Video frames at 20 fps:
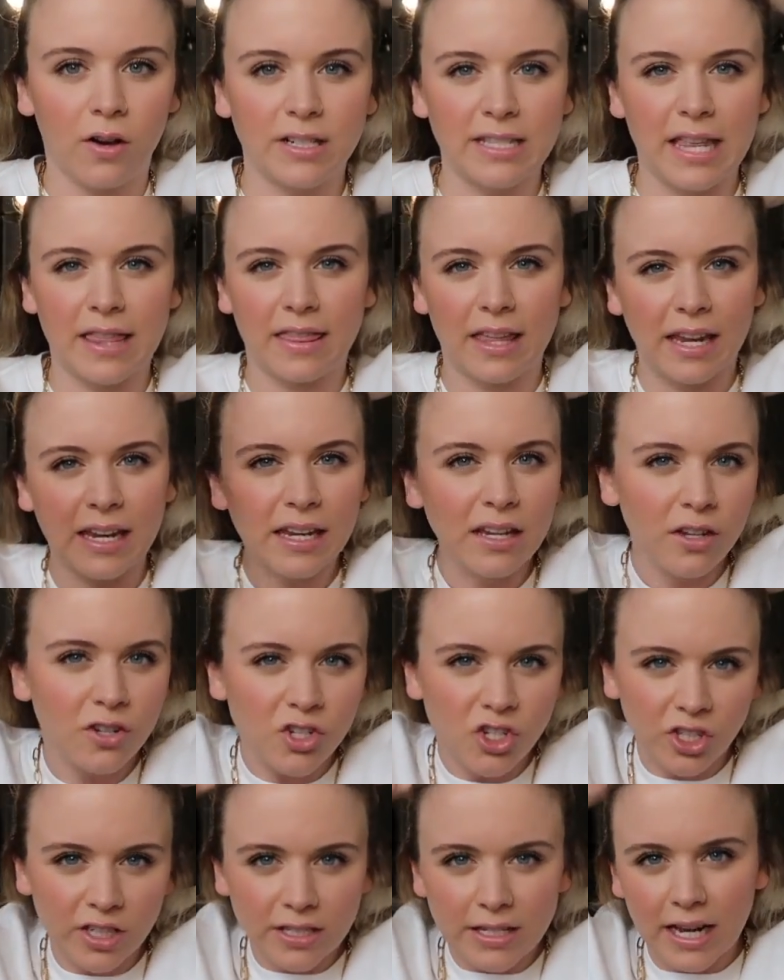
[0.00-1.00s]
because I think it
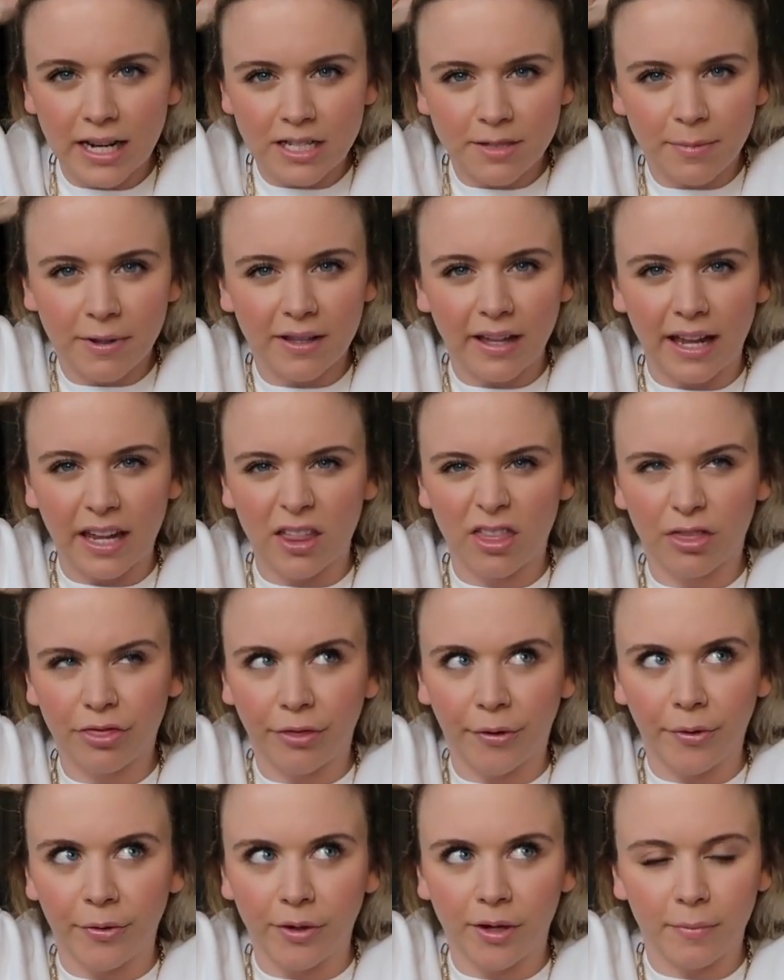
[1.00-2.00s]
usually takes me like
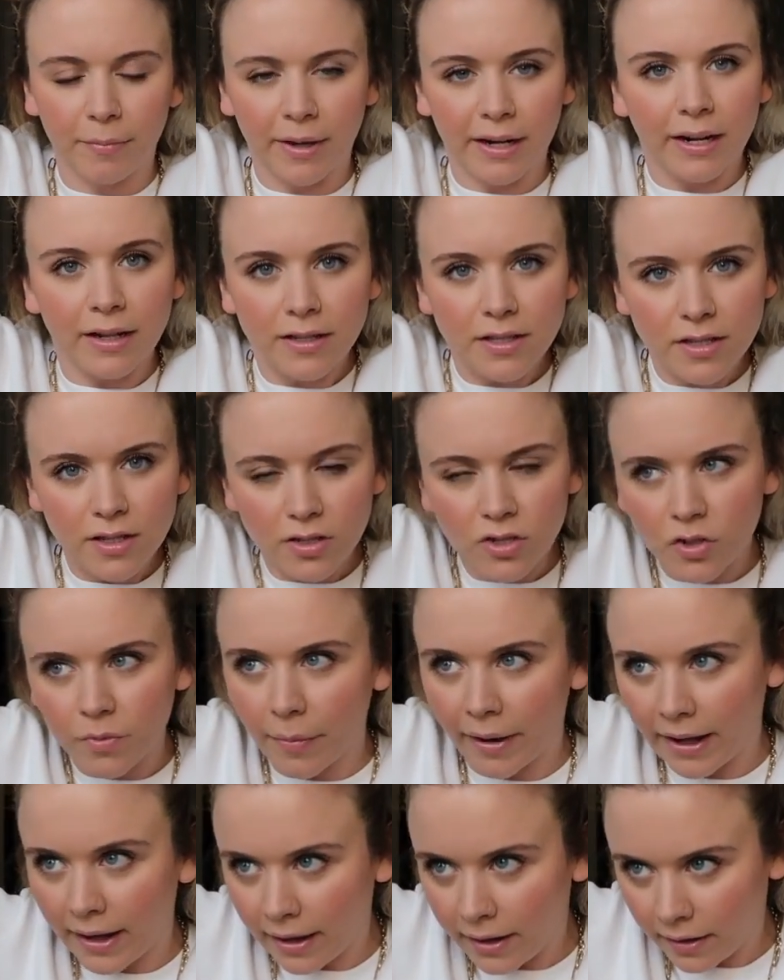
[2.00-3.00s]
30 minutes to do
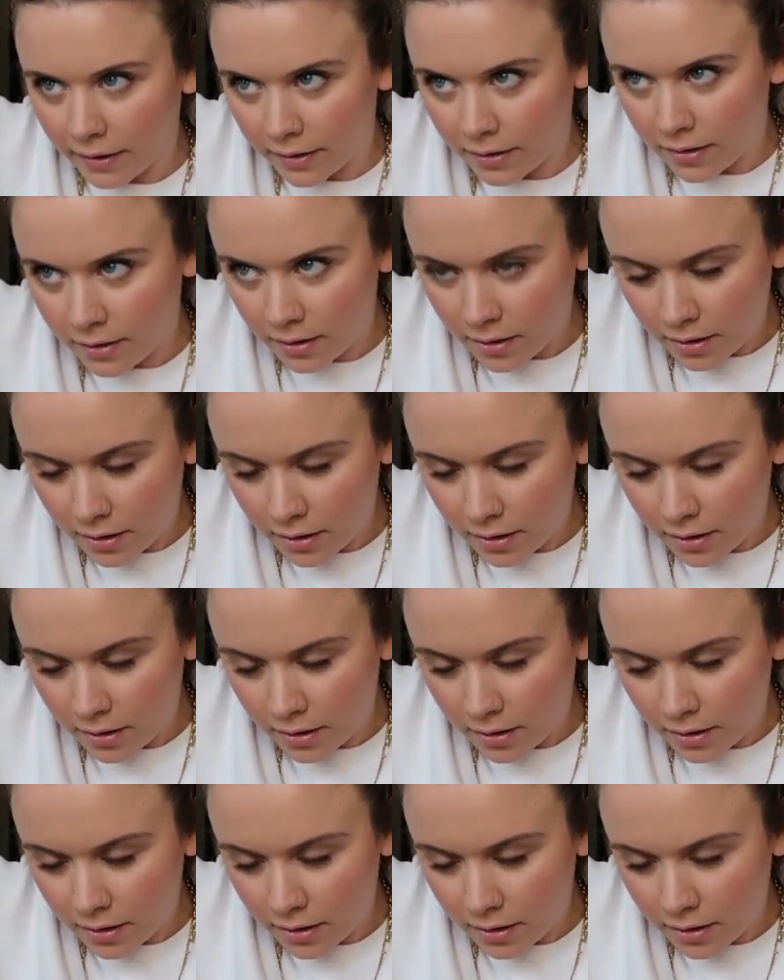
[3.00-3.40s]
my hair.